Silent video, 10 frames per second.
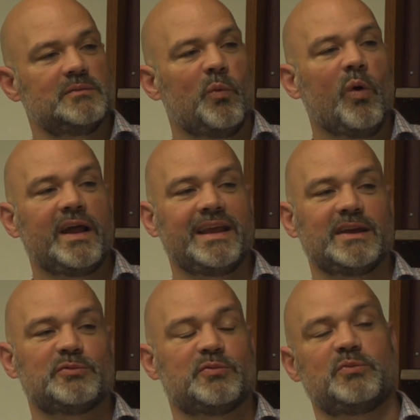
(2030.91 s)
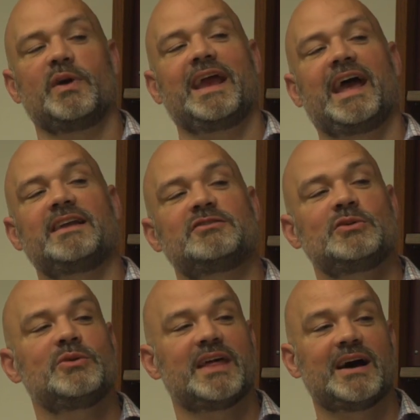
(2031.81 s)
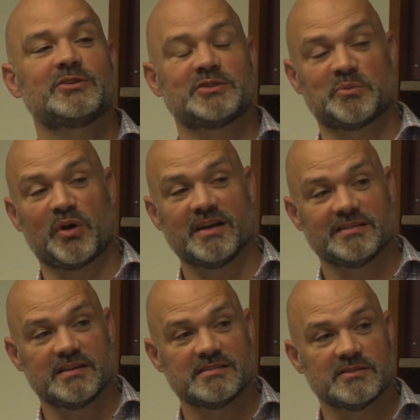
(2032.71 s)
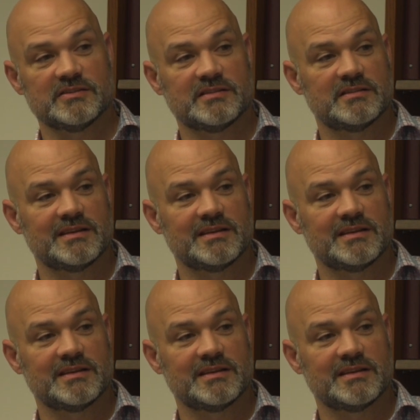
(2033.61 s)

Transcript: what if we had 2,000 processors?